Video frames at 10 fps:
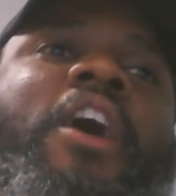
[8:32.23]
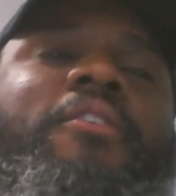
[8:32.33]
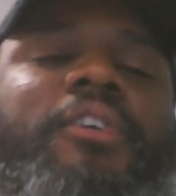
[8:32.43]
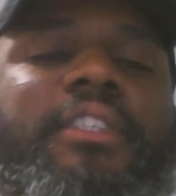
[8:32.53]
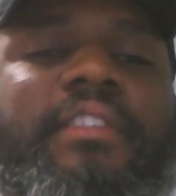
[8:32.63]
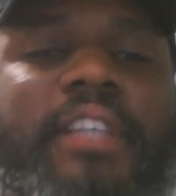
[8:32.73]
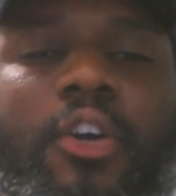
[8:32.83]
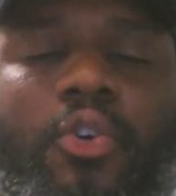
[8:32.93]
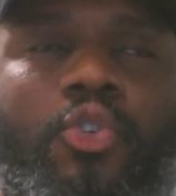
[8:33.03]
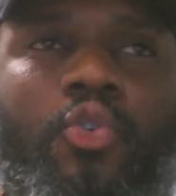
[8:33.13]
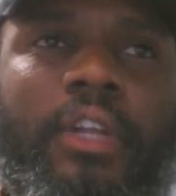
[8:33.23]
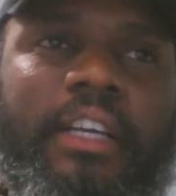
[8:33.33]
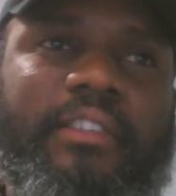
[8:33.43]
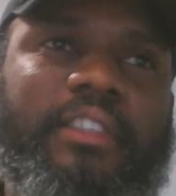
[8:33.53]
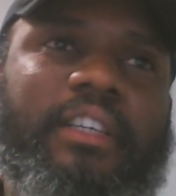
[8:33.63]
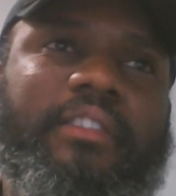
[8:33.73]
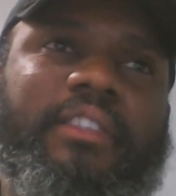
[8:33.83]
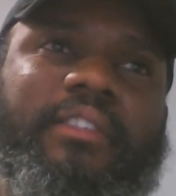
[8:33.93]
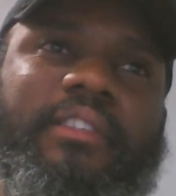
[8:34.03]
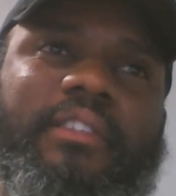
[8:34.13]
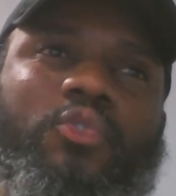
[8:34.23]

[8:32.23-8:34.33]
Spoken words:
For the second goal I set, it's